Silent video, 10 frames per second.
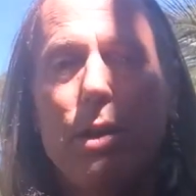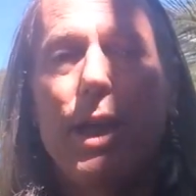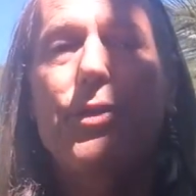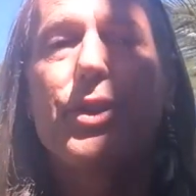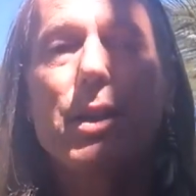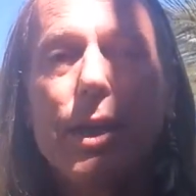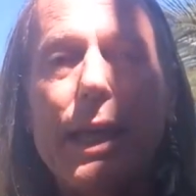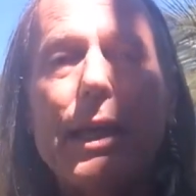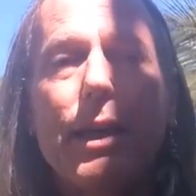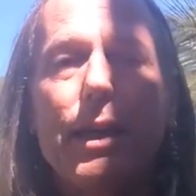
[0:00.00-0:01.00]
hit the
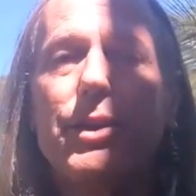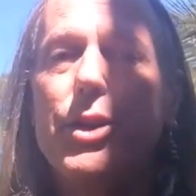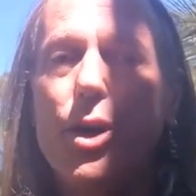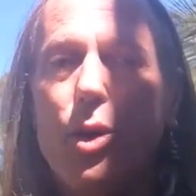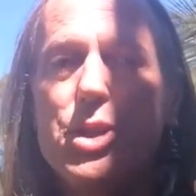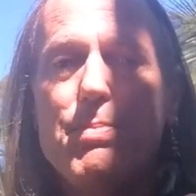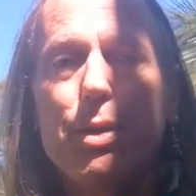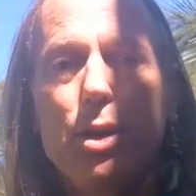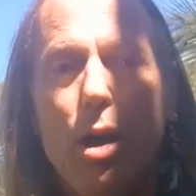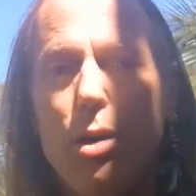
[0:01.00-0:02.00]
link in the notes
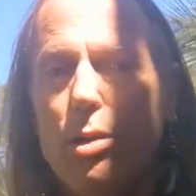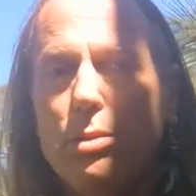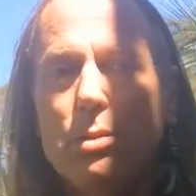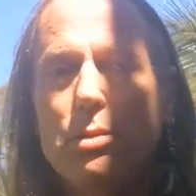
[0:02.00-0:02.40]
below,